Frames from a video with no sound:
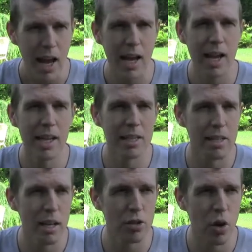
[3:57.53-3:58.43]

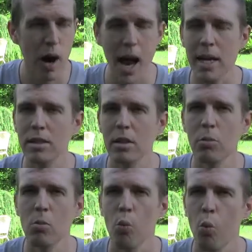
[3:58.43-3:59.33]
And so I asked
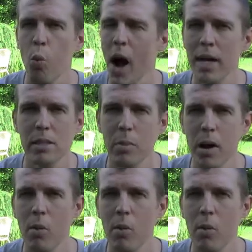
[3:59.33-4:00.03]
them, why is my